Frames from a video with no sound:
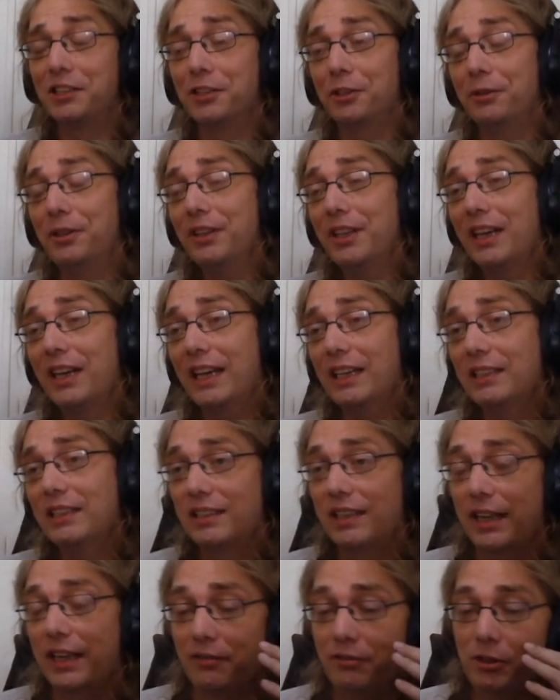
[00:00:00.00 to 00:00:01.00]
So in the next
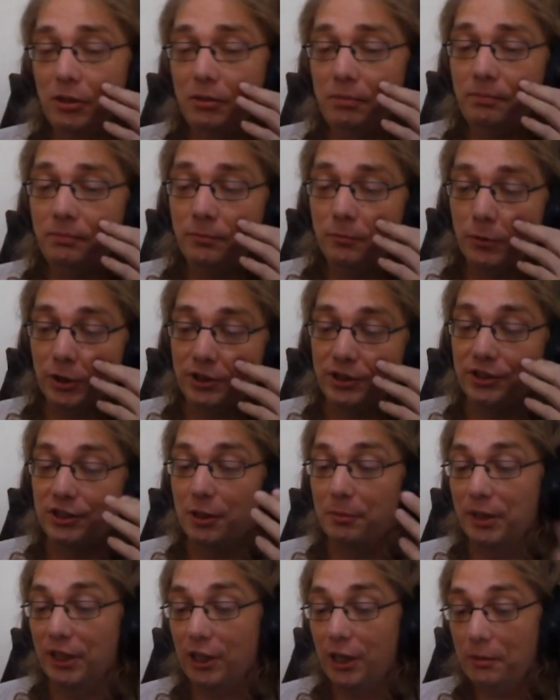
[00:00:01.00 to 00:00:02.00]
level, which is
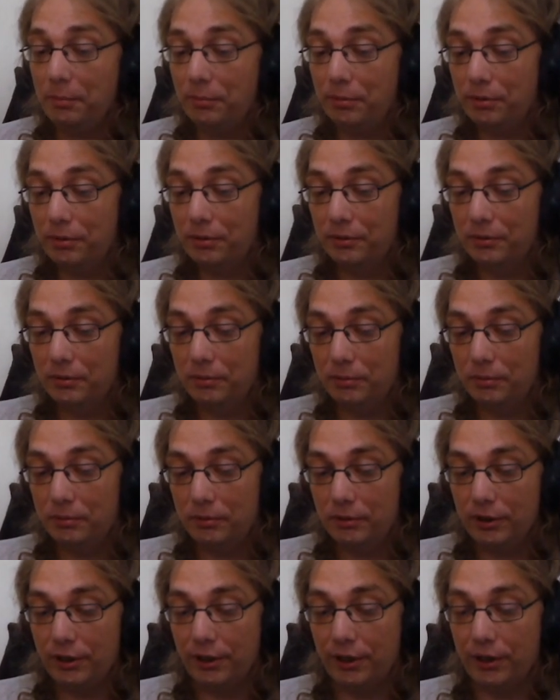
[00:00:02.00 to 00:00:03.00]
coming up,
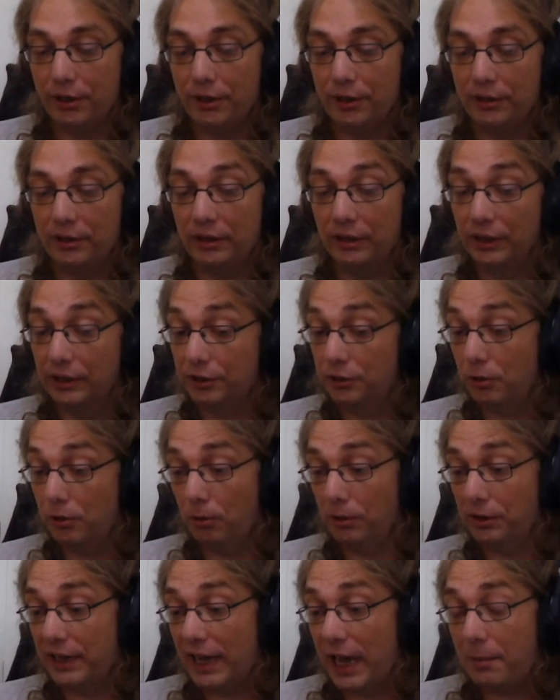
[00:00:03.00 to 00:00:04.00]
it's
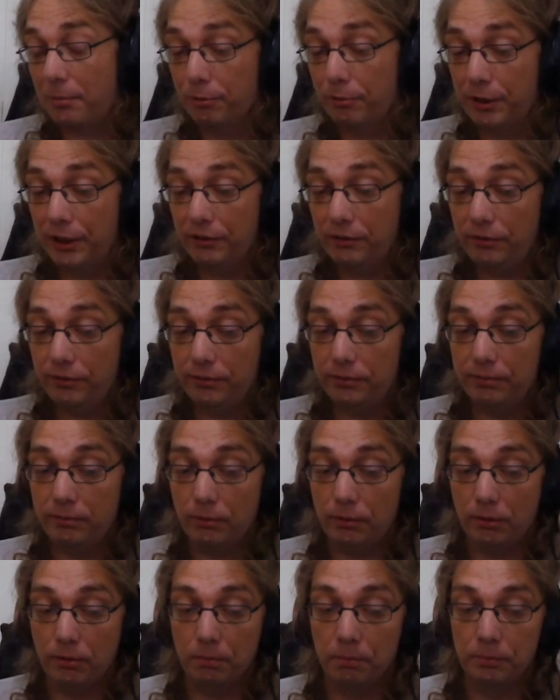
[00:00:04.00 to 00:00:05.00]
called Labyrinth,
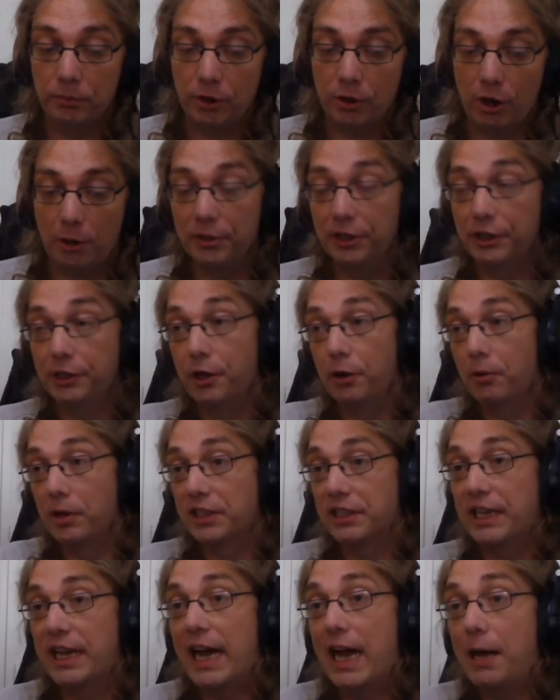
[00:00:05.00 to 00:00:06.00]
or commonly known
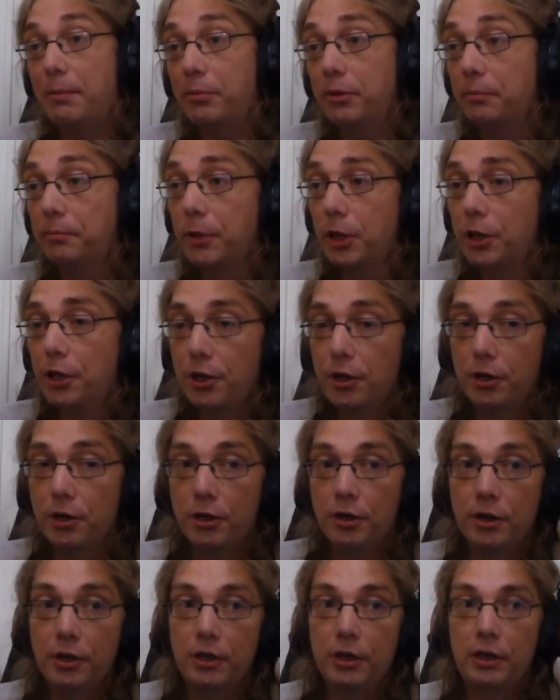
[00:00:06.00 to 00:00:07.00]
as Lab.
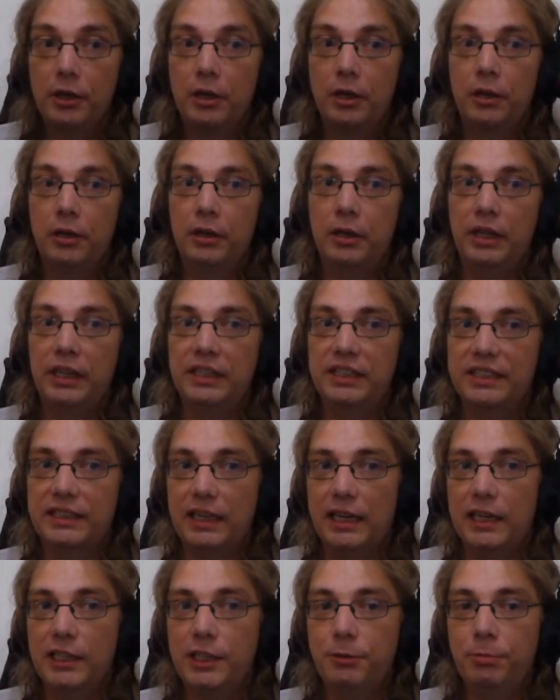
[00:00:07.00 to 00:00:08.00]
It
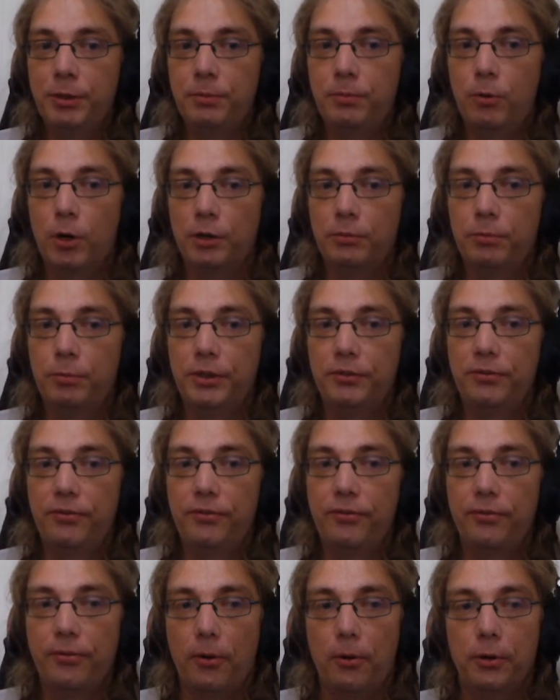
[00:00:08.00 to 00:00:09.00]
starts with what we
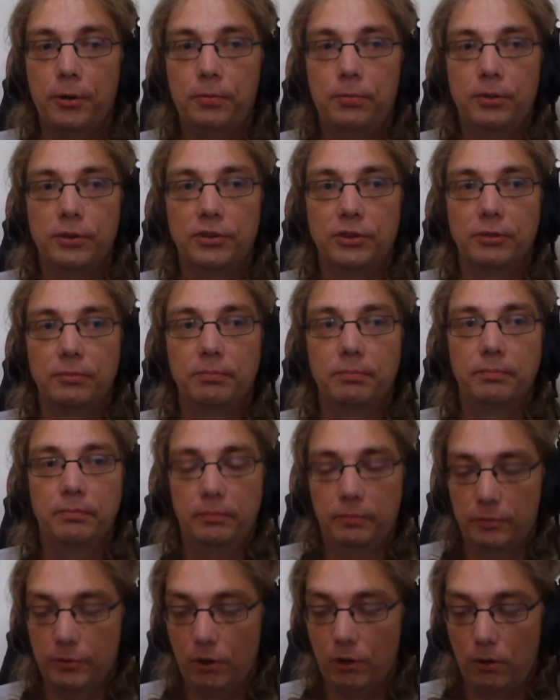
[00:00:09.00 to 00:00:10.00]
thought was an
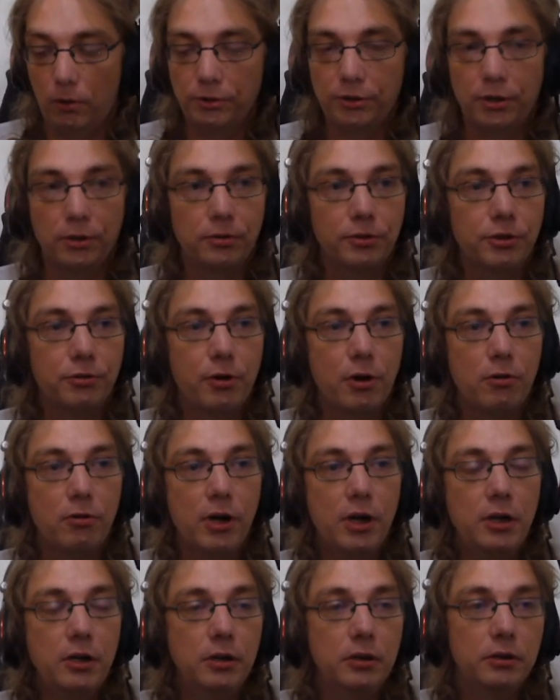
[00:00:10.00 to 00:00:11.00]

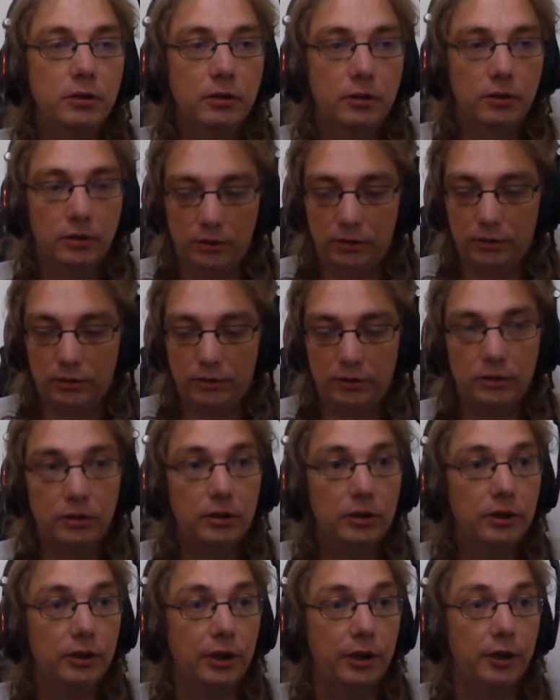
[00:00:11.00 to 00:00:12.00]
auto-scroller.
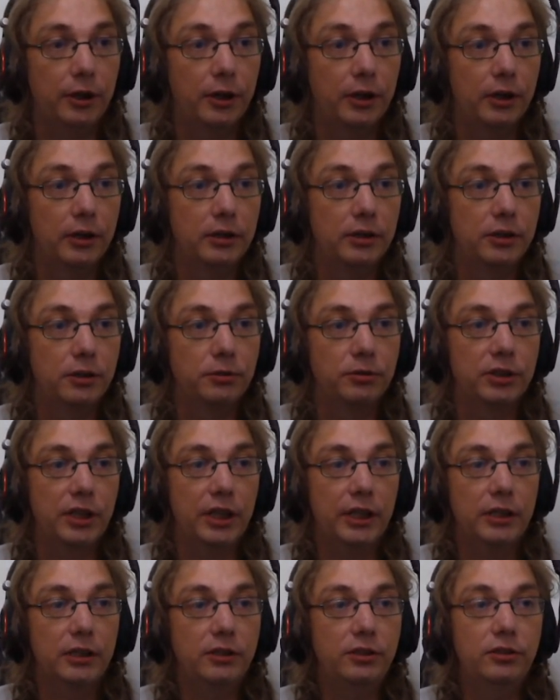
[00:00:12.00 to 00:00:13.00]
2
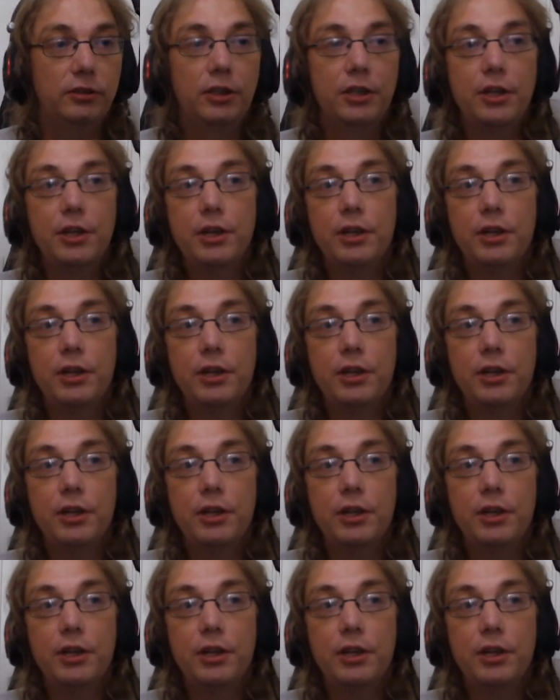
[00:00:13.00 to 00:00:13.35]
seconds.